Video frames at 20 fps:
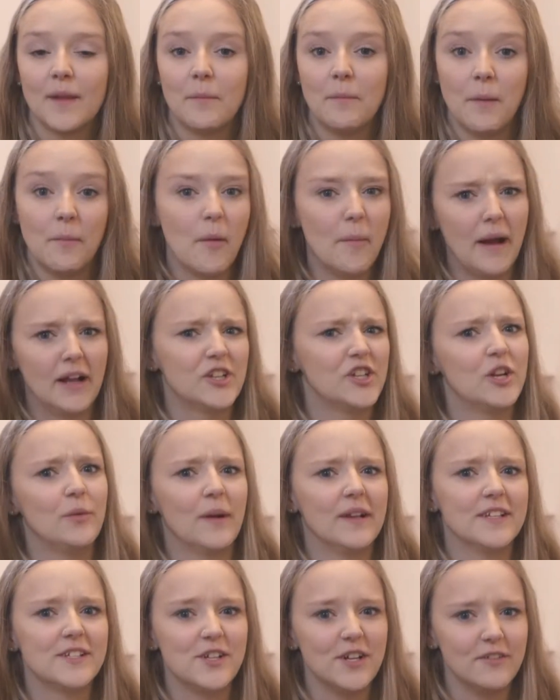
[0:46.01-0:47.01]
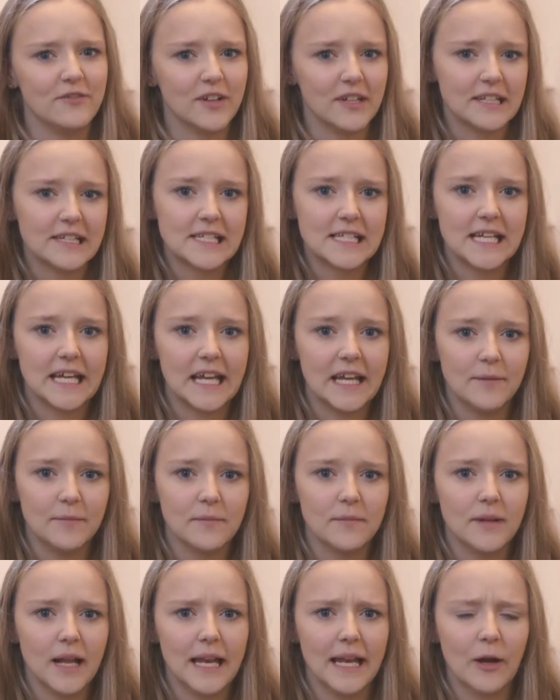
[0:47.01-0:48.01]
My mom actually went to university
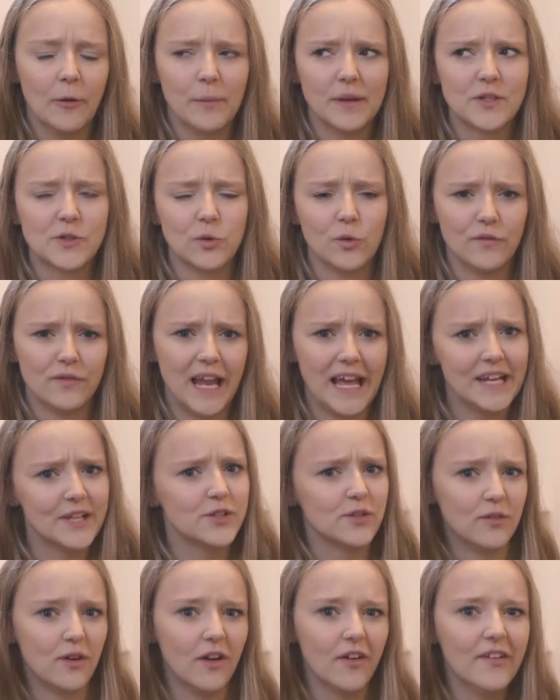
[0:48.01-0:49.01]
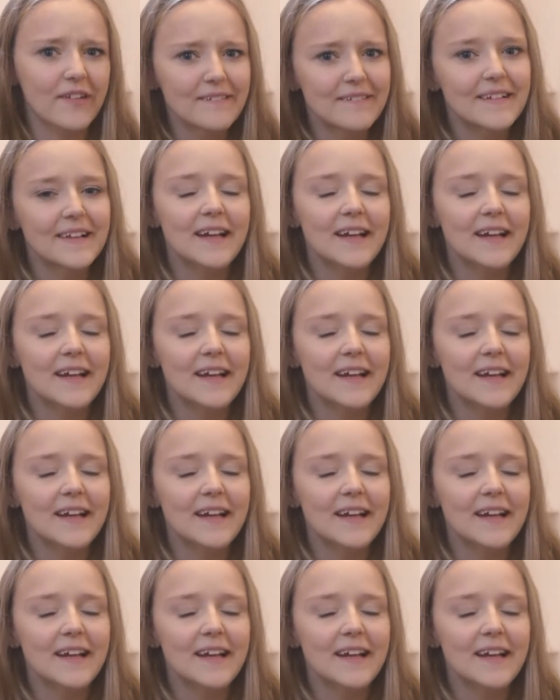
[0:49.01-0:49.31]
a little bit sort of later on,